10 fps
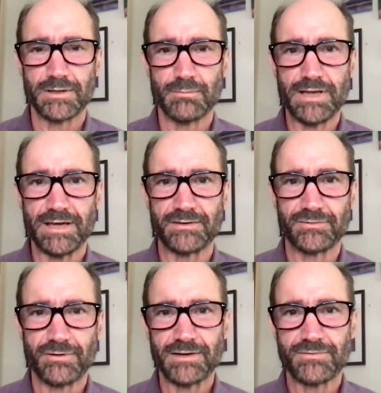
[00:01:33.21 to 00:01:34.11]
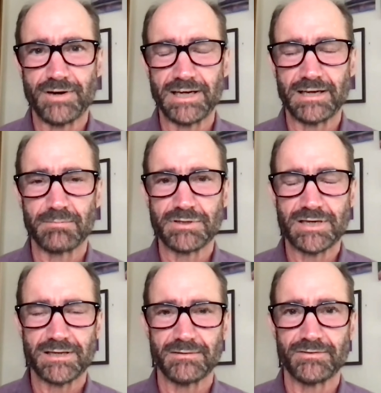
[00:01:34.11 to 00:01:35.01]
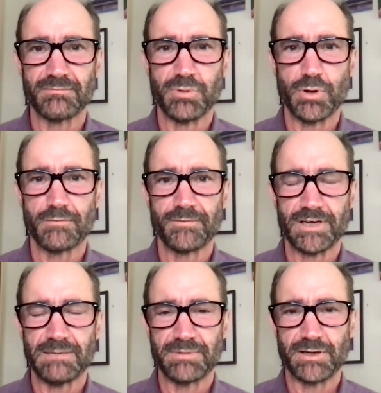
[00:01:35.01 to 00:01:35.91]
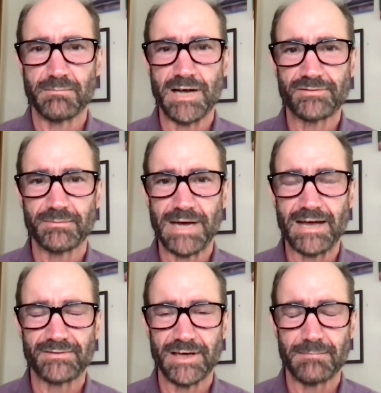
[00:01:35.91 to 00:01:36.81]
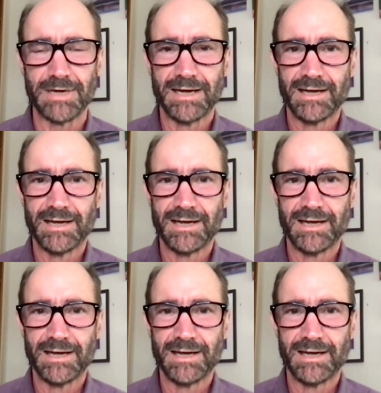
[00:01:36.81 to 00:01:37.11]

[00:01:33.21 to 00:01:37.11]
And we think strength training in particular is important for keeping your muscle mass up.